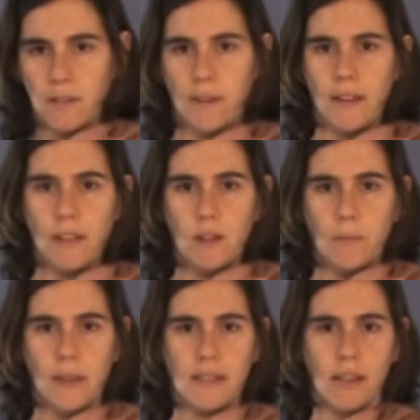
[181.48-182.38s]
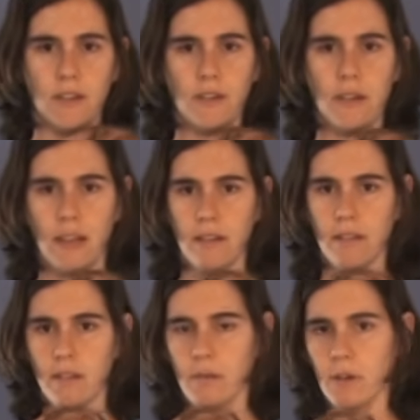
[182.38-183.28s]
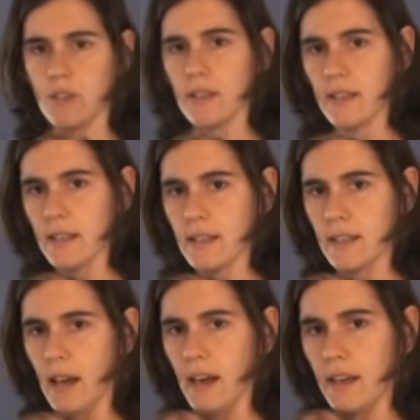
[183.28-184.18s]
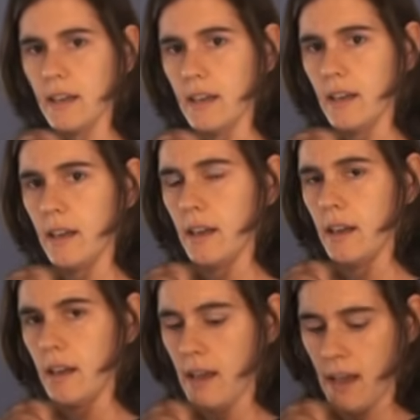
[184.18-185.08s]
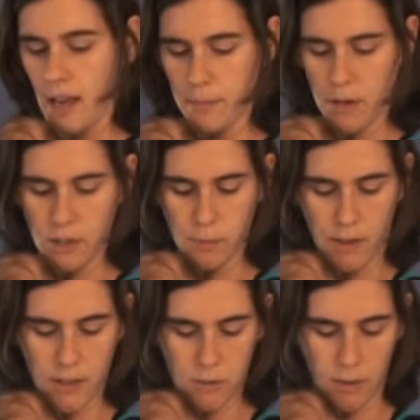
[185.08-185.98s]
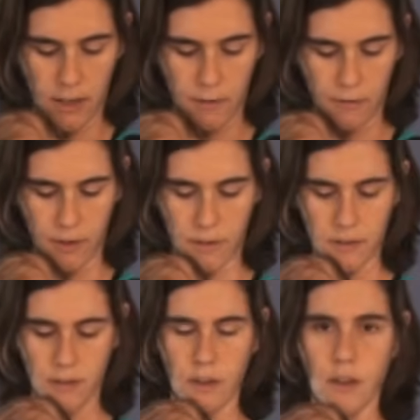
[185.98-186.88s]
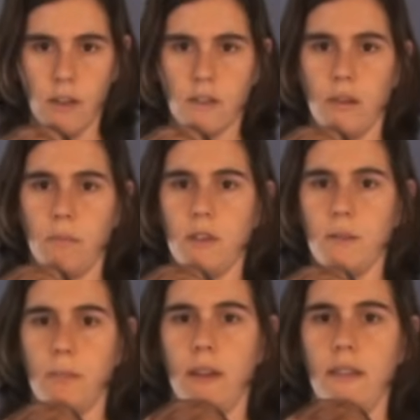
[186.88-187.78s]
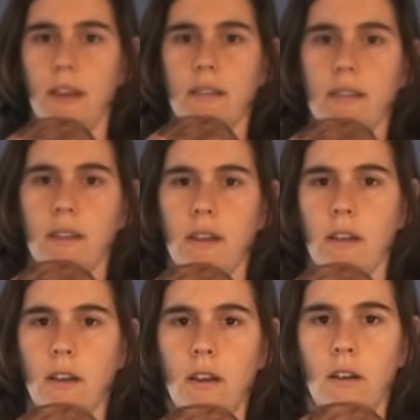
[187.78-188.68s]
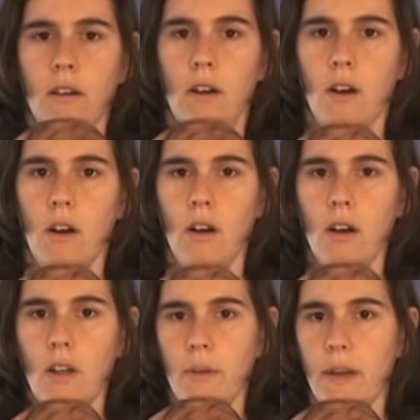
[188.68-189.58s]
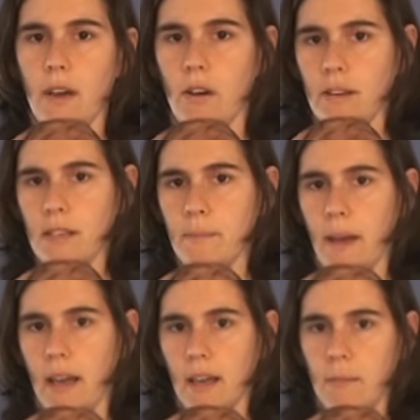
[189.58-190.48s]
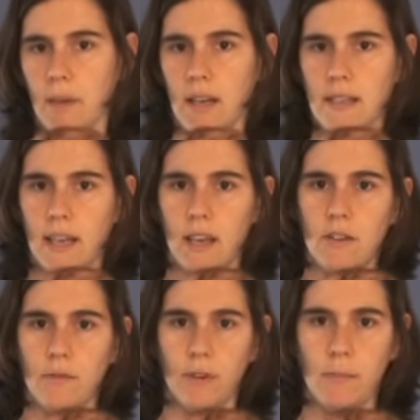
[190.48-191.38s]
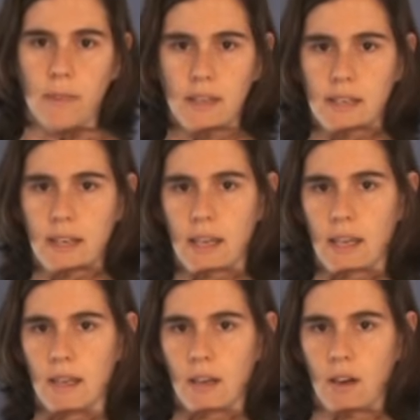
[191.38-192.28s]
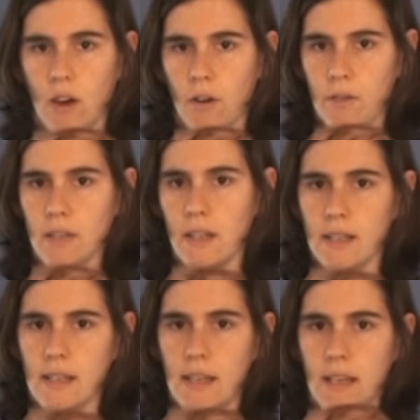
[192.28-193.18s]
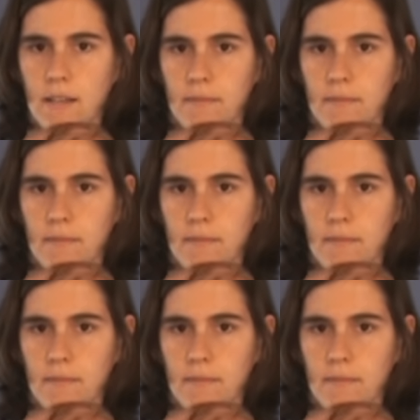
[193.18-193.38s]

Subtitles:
to find the loop that's underneath, which is this side, and I'm going to spread this one out first. So I'm going to spread this all the way across his back. I'm going to take it from this knee over to this knee,